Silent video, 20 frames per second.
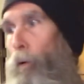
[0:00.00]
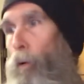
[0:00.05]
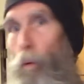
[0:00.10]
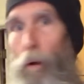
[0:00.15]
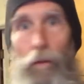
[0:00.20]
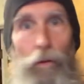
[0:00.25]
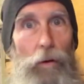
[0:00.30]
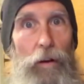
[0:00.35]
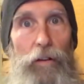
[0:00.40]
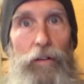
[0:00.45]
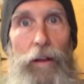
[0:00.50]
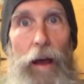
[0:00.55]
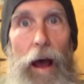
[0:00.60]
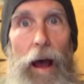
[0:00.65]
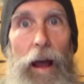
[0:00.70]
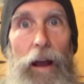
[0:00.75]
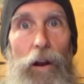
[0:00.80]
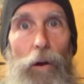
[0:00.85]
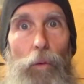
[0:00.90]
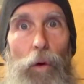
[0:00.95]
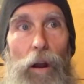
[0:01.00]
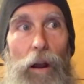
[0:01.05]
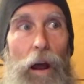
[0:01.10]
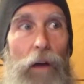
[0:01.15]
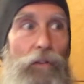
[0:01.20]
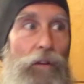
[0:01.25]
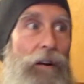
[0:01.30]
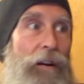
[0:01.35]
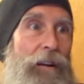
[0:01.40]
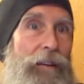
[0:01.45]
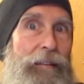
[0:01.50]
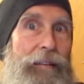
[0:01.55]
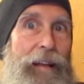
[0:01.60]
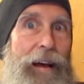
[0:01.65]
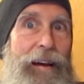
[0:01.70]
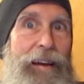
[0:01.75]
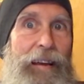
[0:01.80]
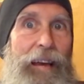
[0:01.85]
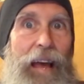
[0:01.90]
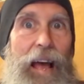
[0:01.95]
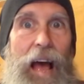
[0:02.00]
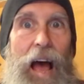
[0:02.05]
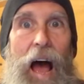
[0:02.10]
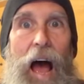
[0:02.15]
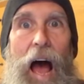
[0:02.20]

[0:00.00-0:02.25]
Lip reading: or whether it's diet or whatever. And it's like,